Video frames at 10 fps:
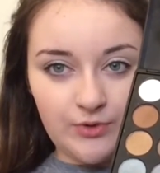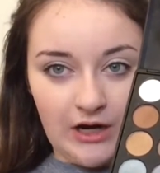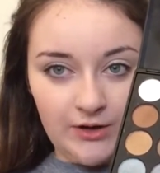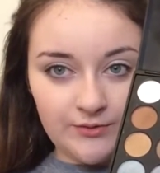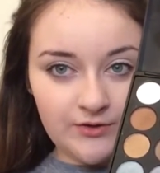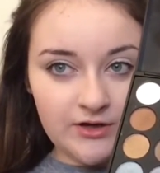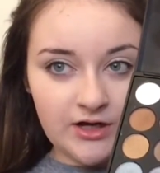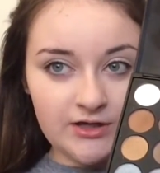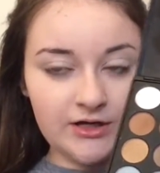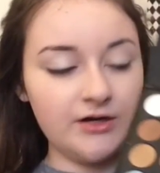brown
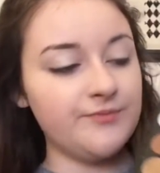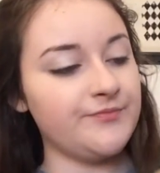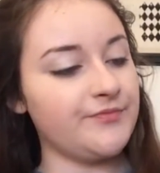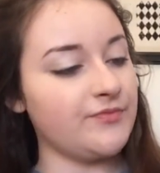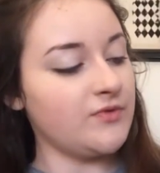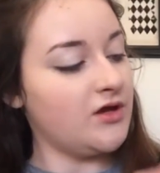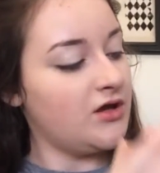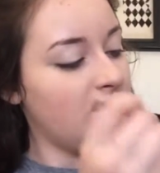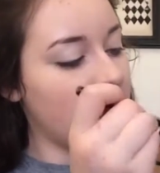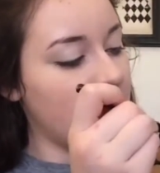color.
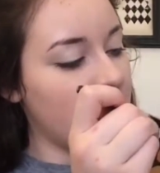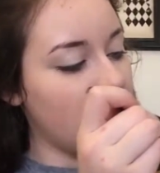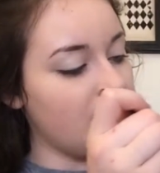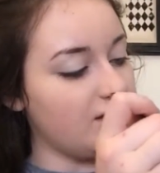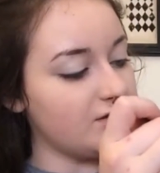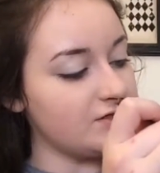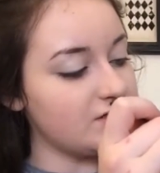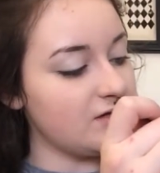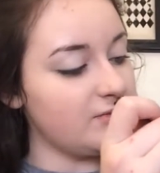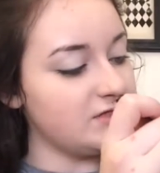And I'm
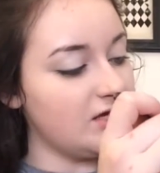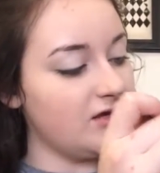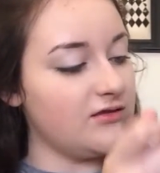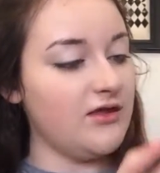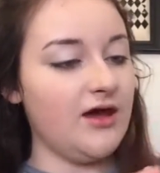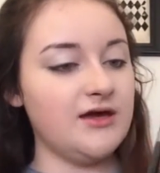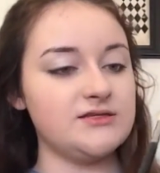just going to be taking that.